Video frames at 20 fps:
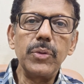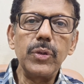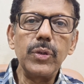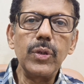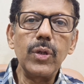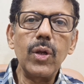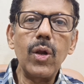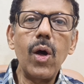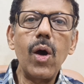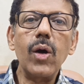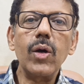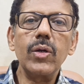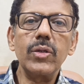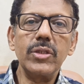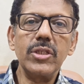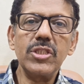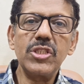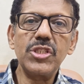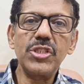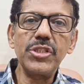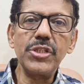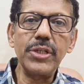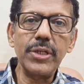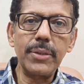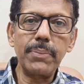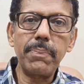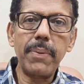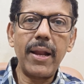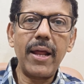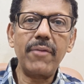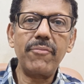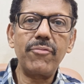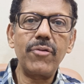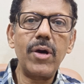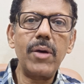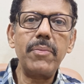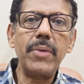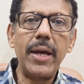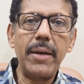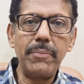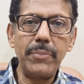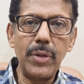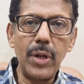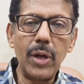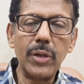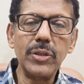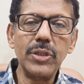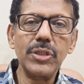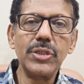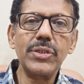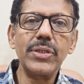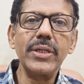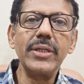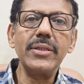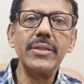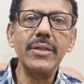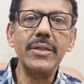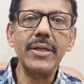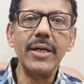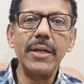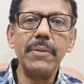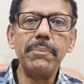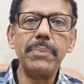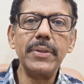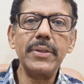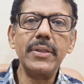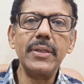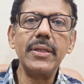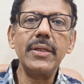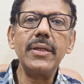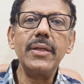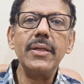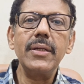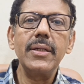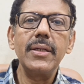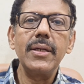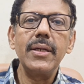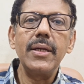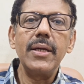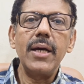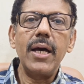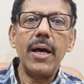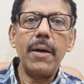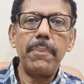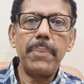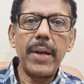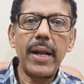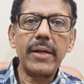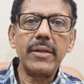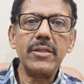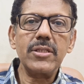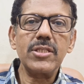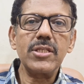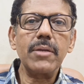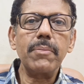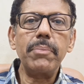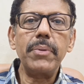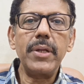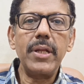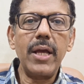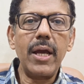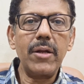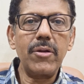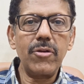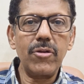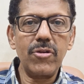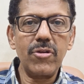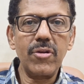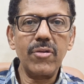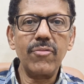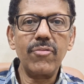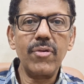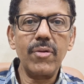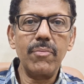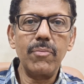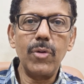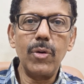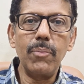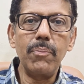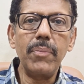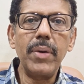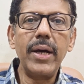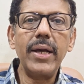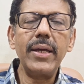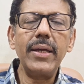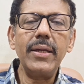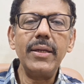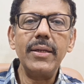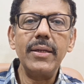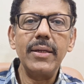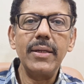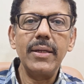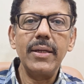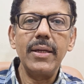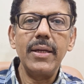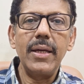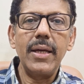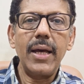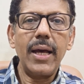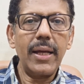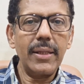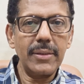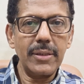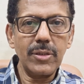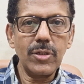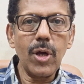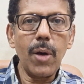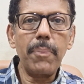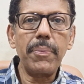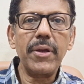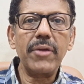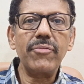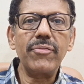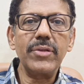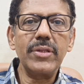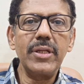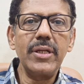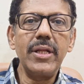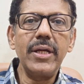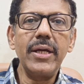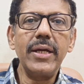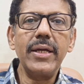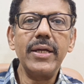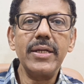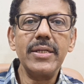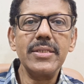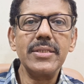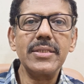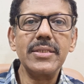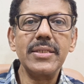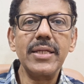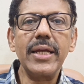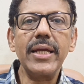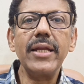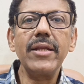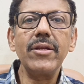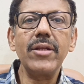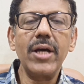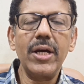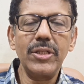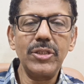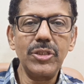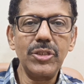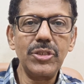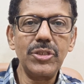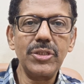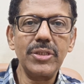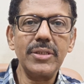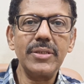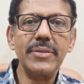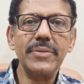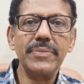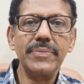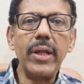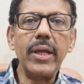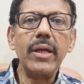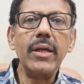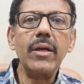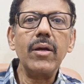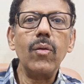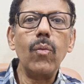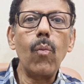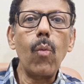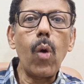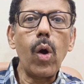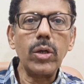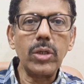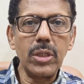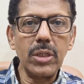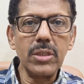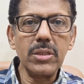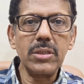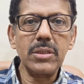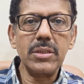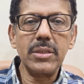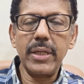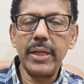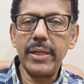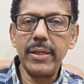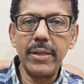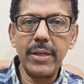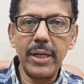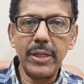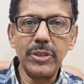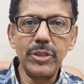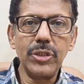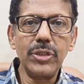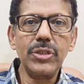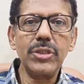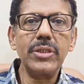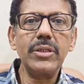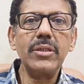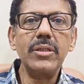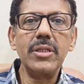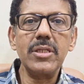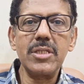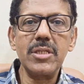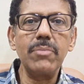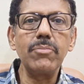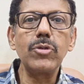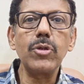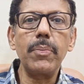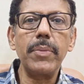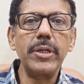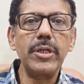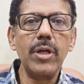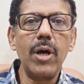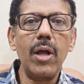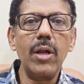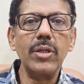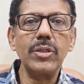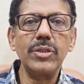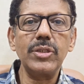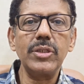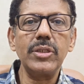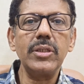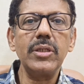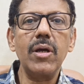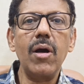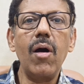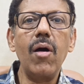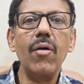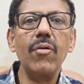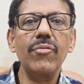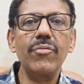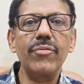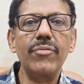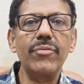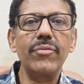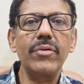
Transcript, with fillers: monologue on the Steer platform. I am Dr. Sridhar Ganapathy, a practicing pediatrician from Mumbai, and the topic for the day is indigestion. What is indigestion? The symptomatology of